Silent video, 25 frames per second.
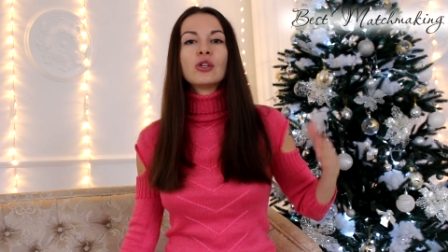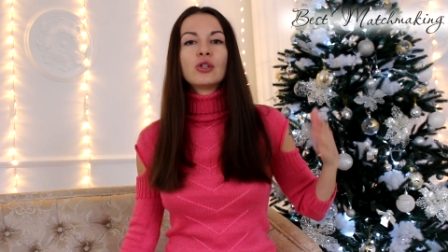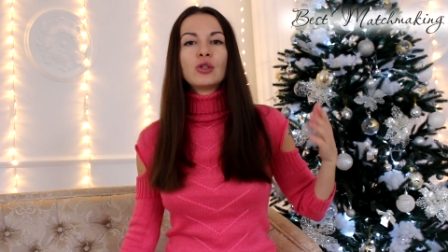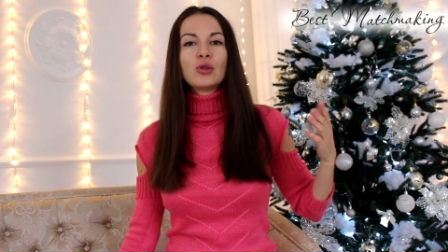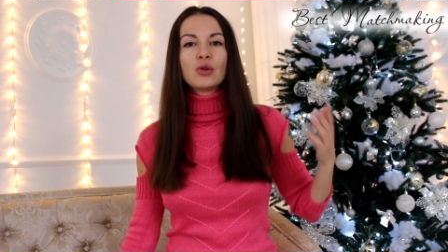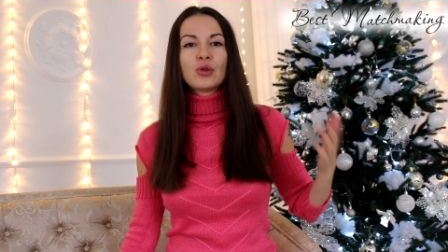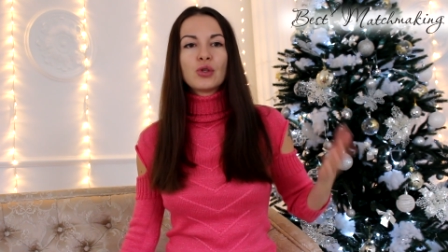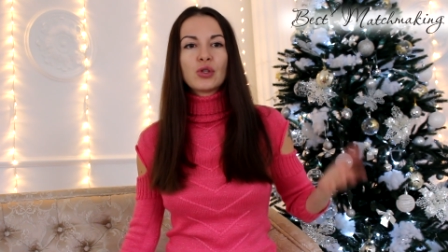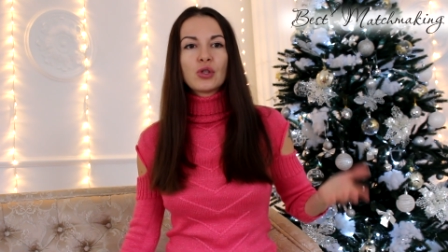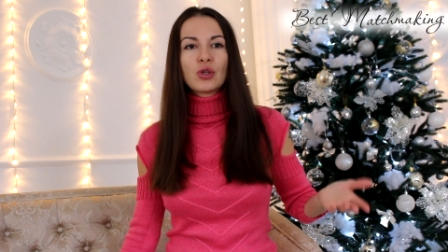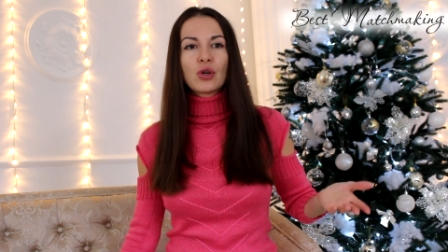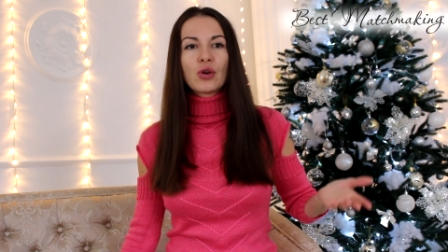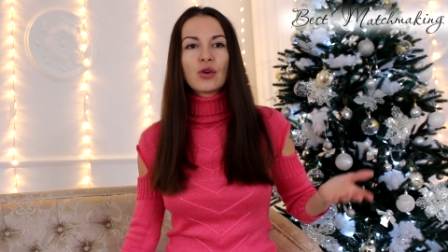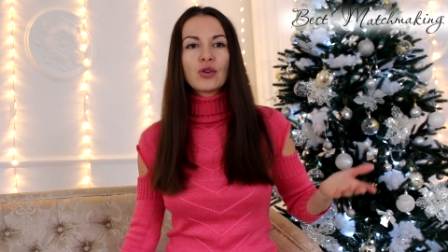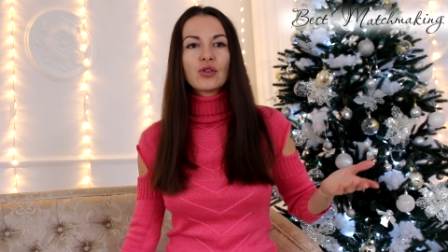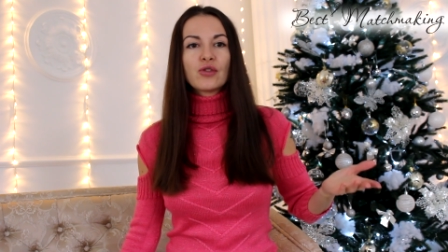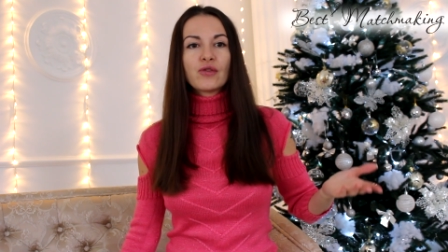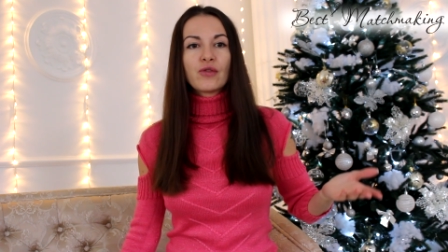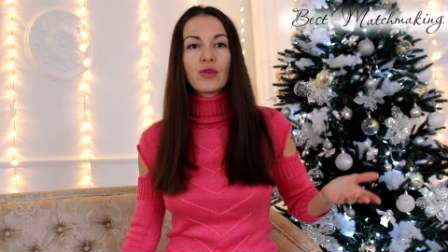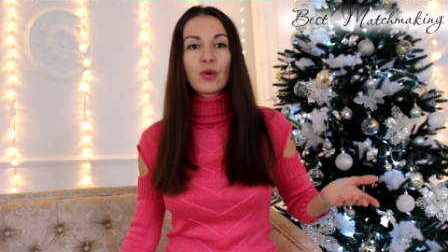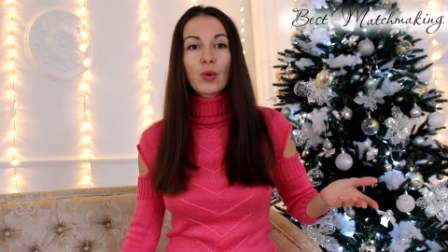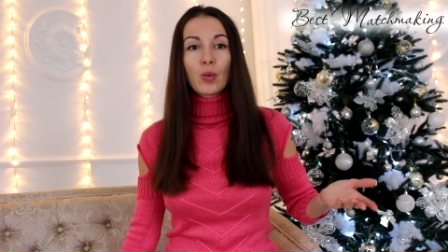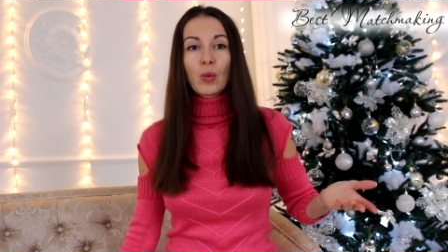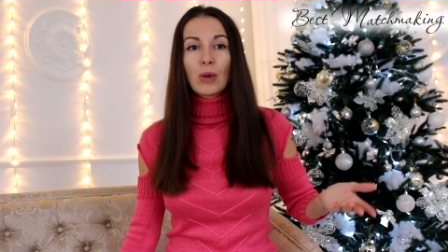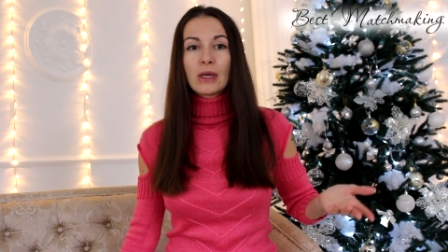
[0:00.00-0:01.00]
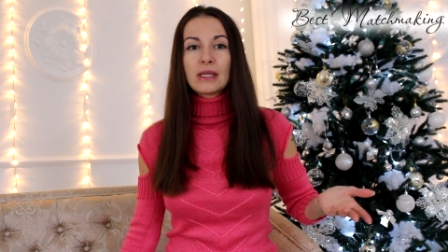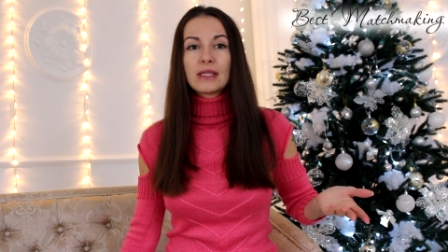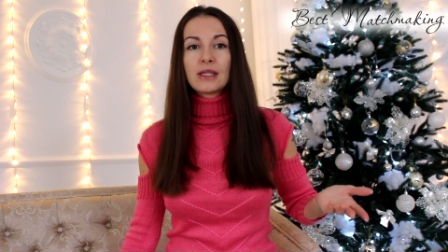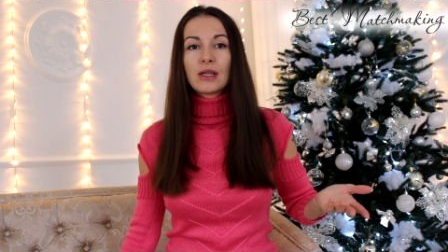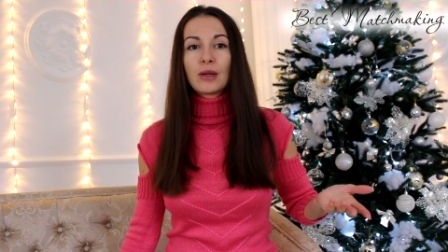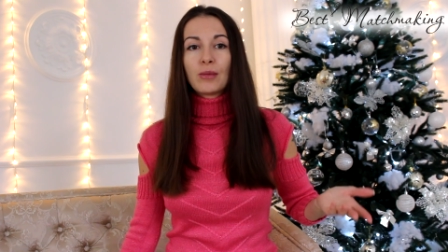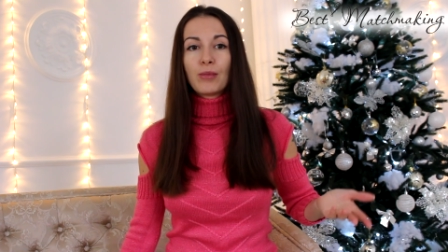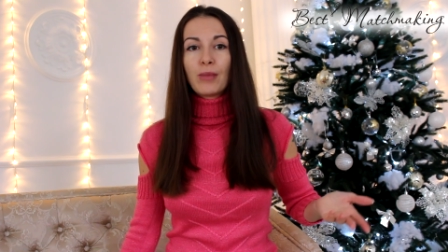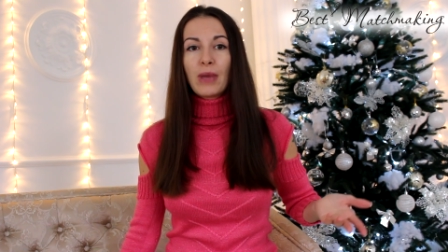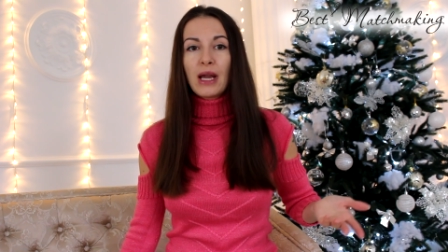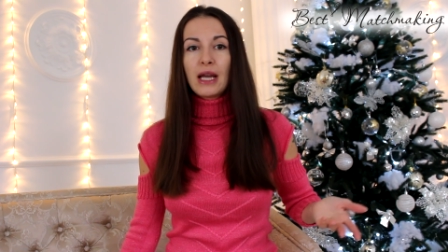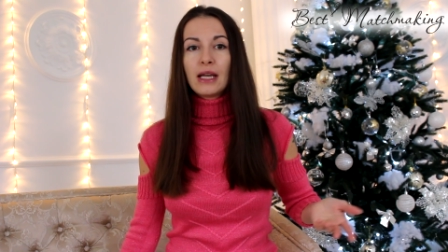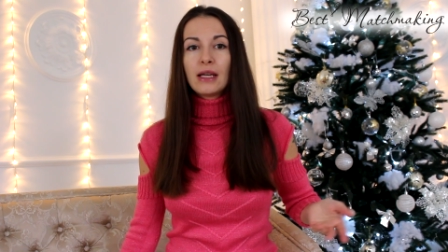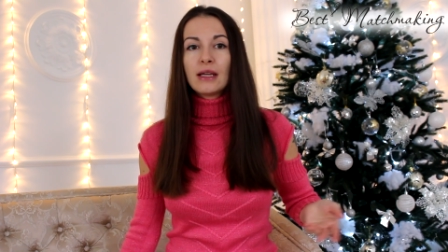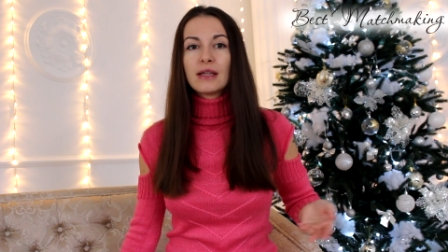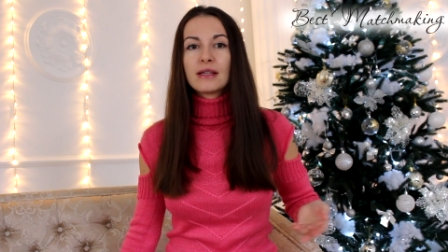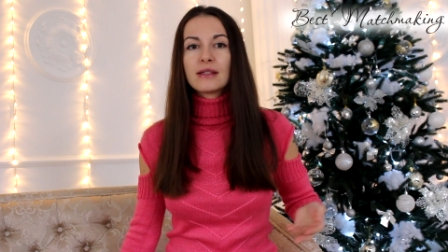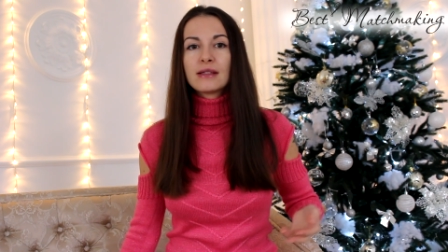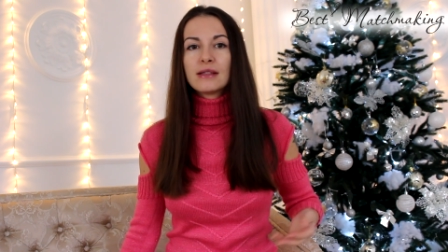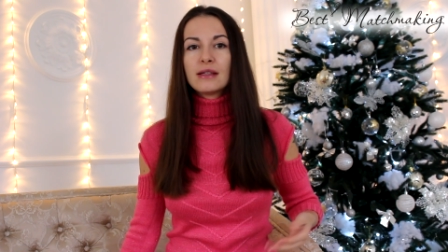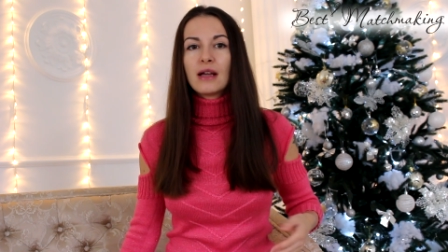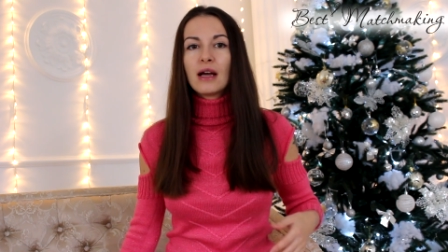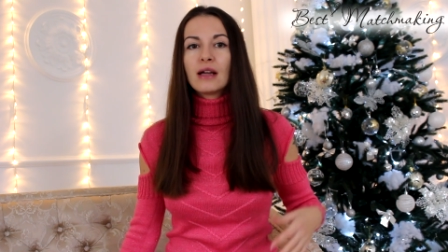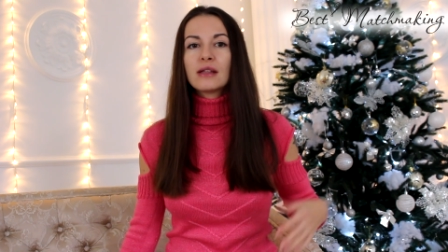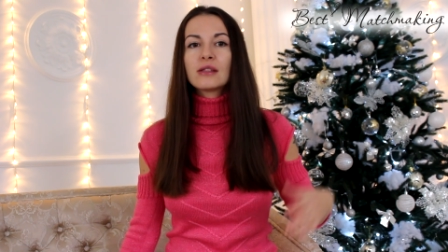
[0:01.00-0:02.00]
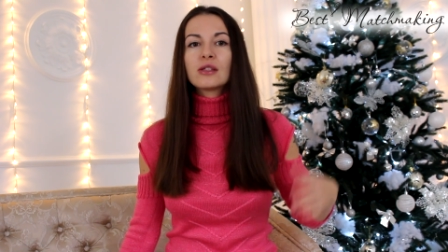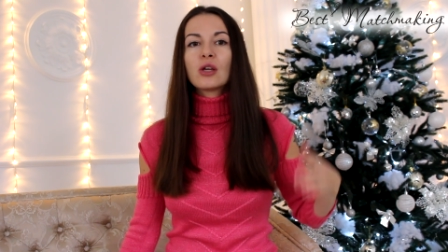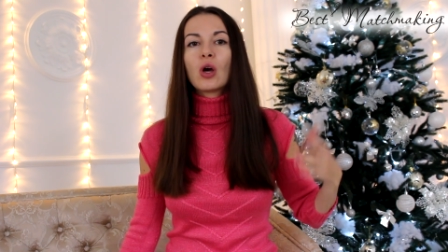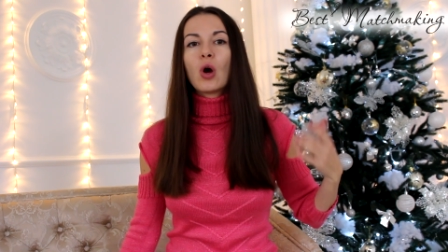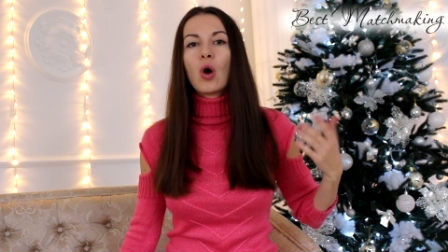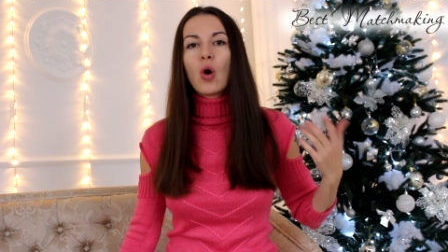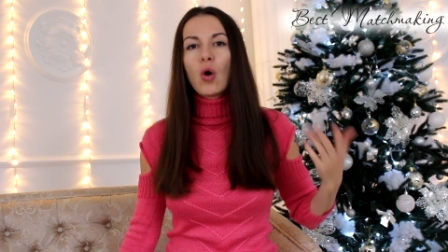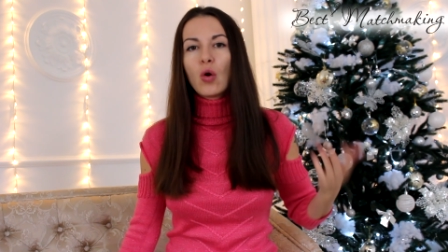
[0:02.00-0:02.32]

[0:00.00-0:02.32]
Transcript: to search for Western men is not